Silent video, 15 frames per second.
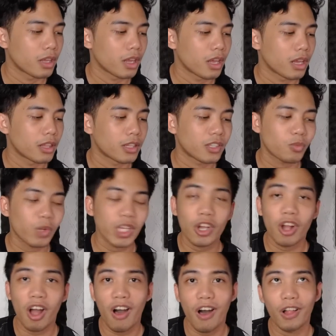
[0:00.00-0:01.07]
This is what you
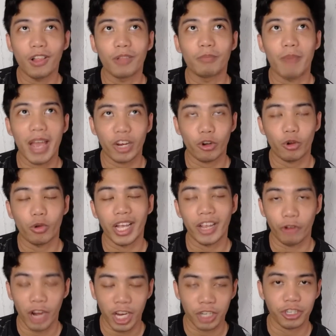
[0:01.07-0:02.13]
call
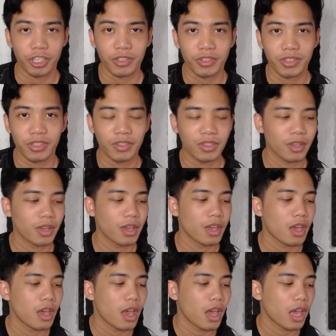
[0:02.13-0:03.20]
microaggressions.
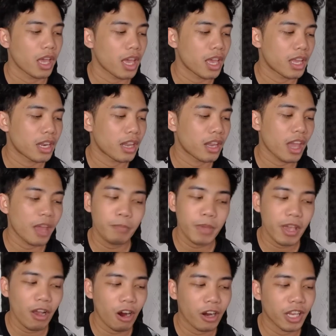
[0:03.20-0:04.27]
In an
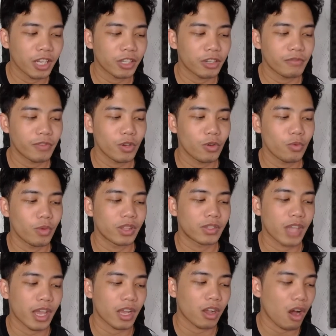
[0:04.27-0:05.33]
NPR interview with
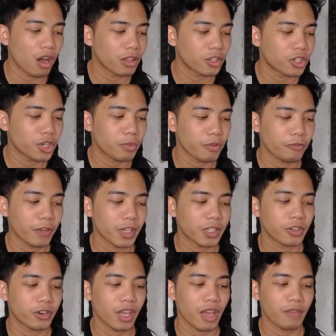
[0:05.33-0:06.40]
psychology
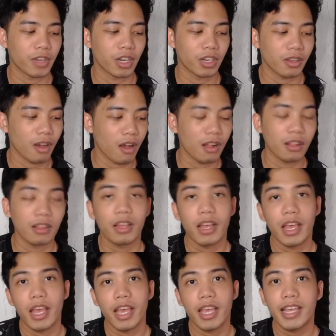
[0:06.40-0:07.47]
professor Kevin Adal,
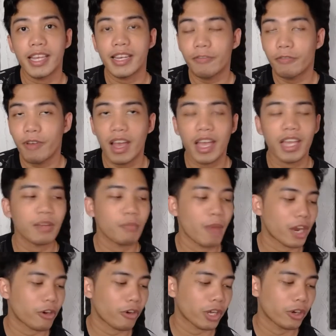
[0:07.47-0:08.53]
he defined
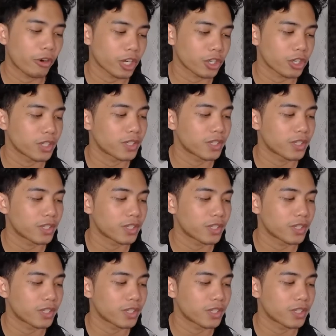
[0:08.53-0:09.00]
microaggressions